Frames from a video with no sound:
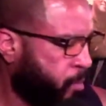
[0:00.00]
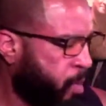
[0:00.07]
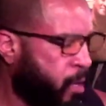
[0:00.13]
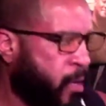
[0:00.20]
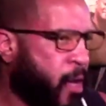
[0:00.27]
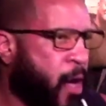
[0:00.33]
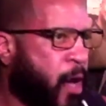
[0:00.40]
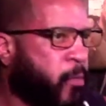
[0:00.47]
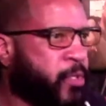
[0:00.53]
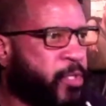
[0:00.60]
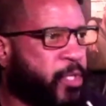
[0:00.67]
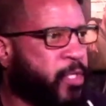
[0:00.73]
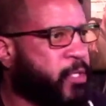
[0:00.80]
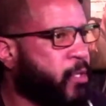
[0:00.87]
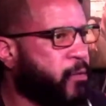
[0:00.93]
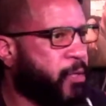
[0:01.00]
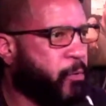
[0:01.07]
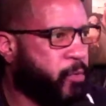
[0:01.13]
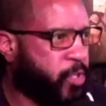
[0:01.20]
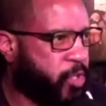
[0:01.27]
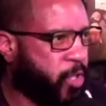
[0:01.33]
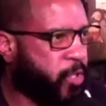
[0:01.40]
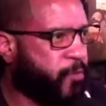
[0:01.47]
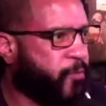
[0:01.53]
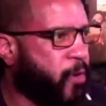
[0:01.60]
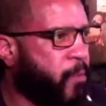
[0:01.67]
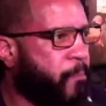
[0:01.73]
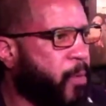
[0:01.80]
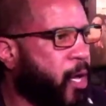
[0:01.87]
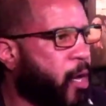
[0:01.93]
It was just from
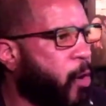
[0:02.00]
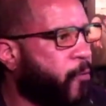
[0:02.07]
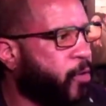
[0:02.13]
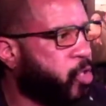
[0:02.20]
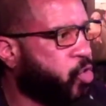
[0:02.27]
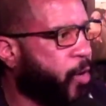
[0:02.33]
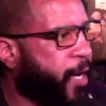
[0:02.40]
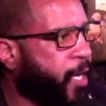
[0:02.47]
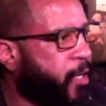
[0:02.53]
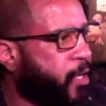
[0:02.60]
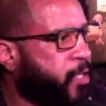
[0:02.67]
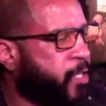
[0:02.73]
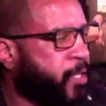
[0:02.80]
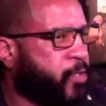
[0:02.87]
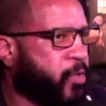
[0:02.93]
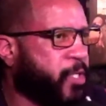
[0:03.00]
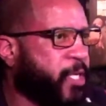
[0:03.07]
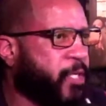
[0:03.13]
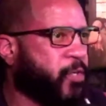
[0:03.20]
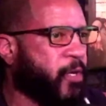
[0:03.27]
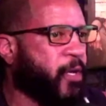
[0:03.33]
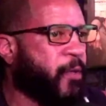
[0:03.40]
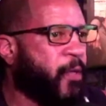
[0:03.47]
overtraining, etc.